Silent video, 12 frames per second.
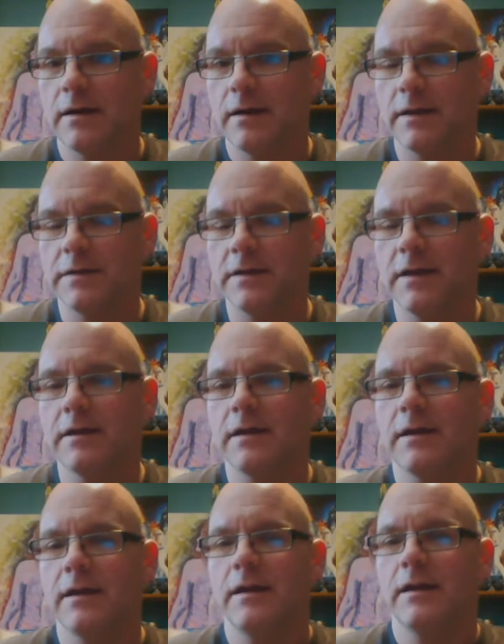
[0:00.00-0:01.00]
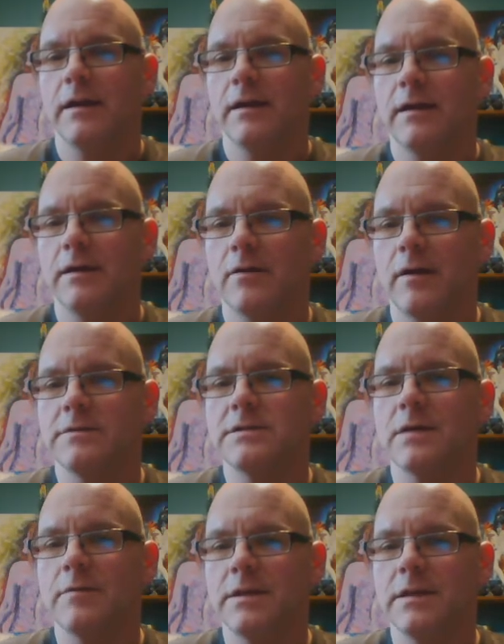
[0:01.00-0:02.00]
I think,
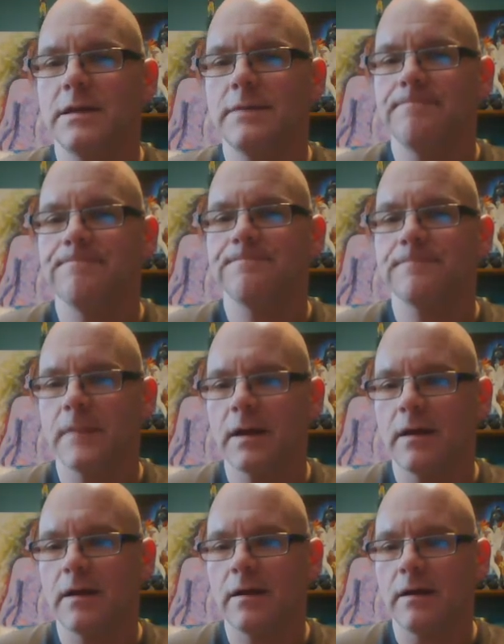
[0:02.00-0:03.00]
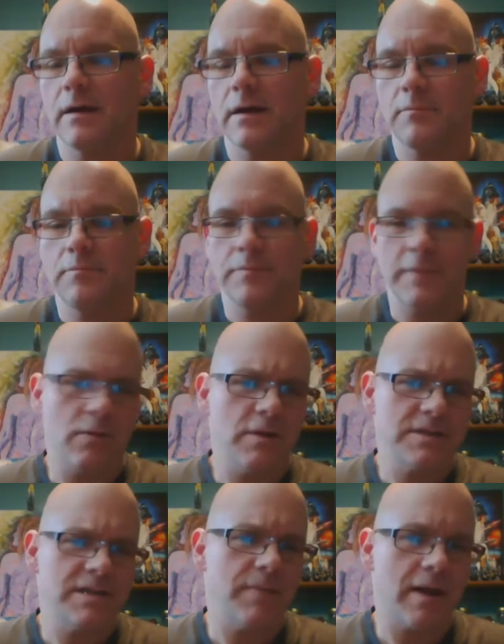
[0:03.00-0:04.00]
some of the I don't
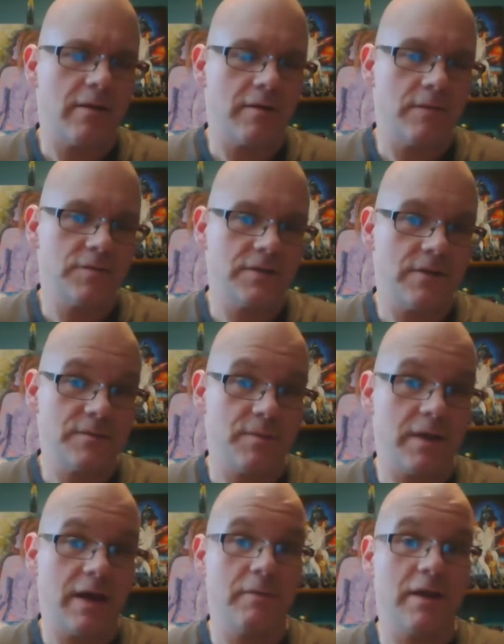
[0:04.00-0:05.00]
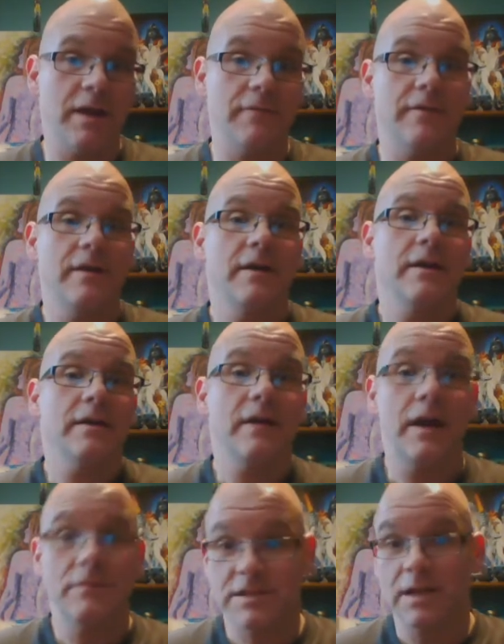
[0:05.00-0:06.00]
want to say paradigm shifts, but I've
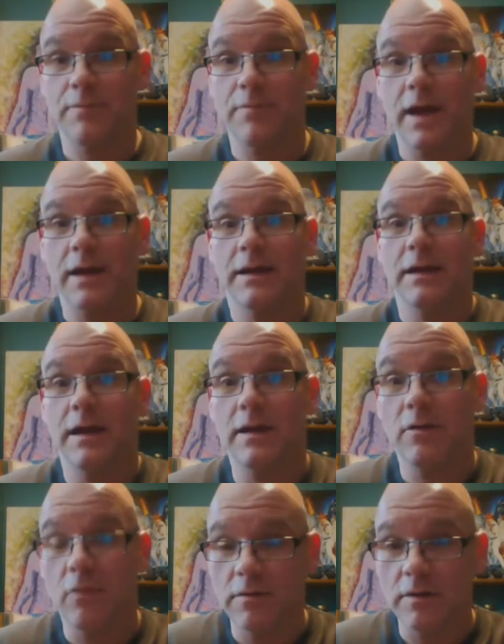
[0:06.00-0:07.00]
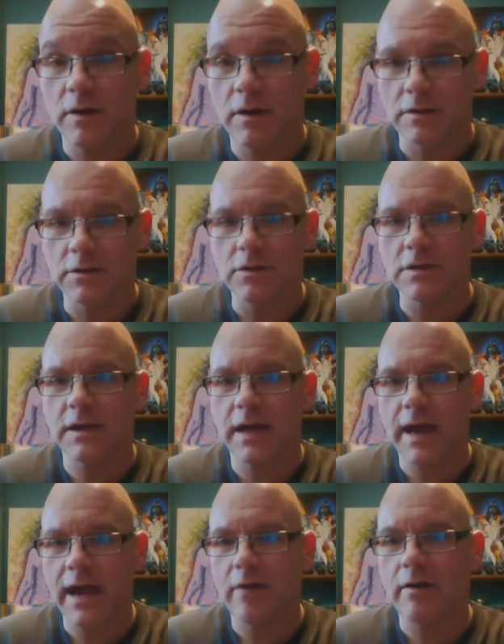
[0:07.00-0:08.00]
kind of stepped back and looked at
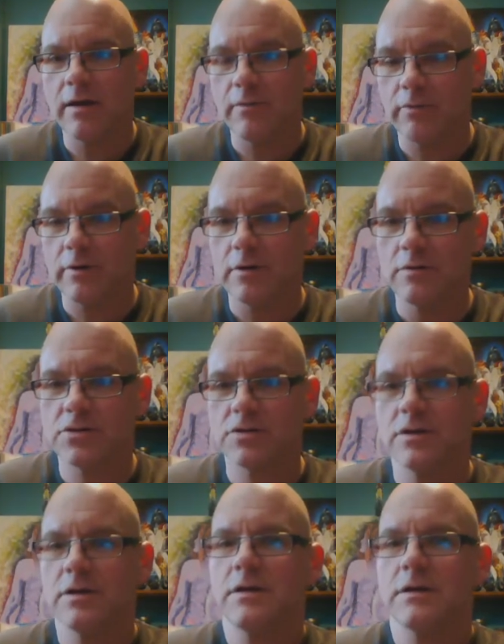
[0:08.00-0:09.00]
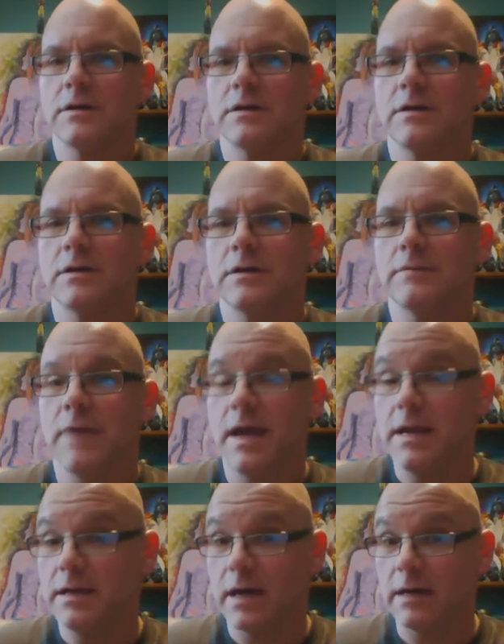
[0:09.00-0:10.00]
how I approach
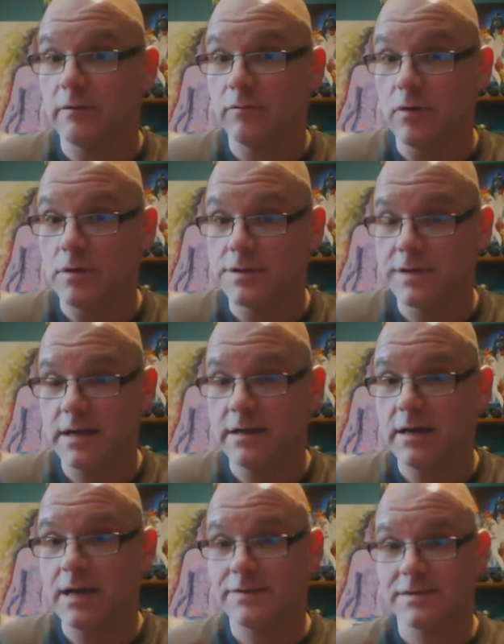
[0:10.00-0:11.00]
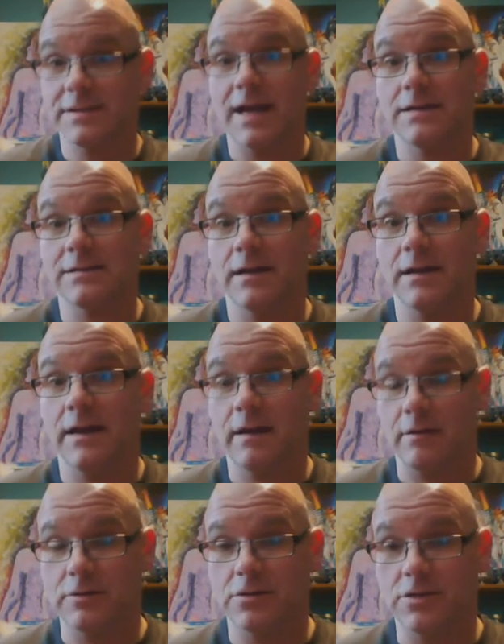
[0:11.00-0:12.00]
any kind of roles, any kind of stats on a
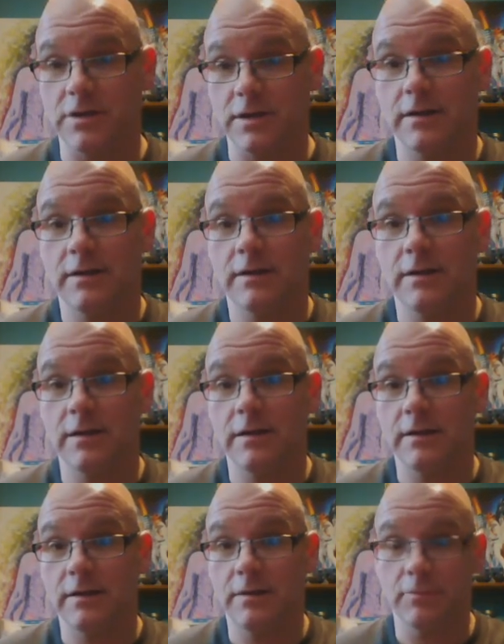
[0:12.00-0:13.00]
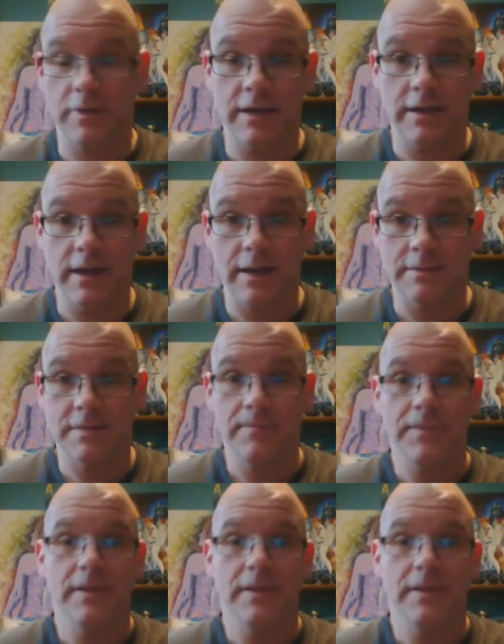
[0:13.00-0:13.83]
character sheet in playing games.